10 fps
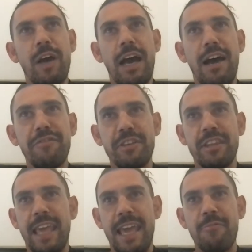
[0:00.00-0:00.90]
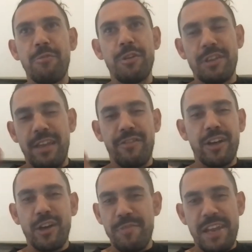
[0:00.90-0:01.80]
after the game, if I
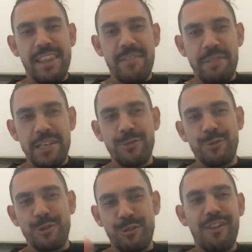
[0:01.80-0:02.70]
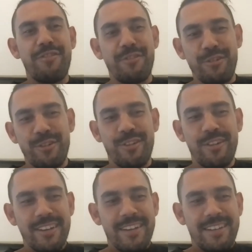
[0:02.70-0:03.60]
got man of the match, we'd drive through
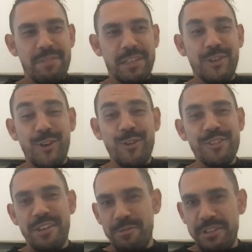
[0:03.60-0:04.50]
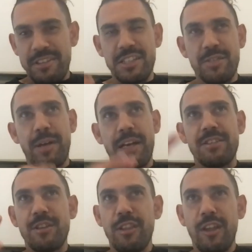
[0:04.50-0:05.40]
McDonald's, and it was such a buzz.
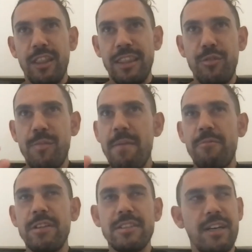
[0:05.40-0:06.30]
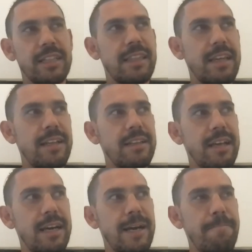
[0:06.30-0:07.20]
So, like, little memories like that.
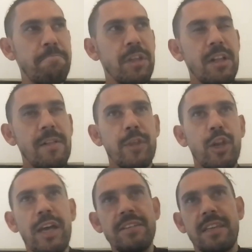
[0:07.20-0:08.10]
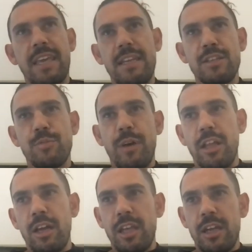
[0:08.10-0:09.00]
As a kid as well,
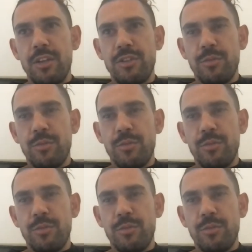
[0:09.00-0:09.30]
I used to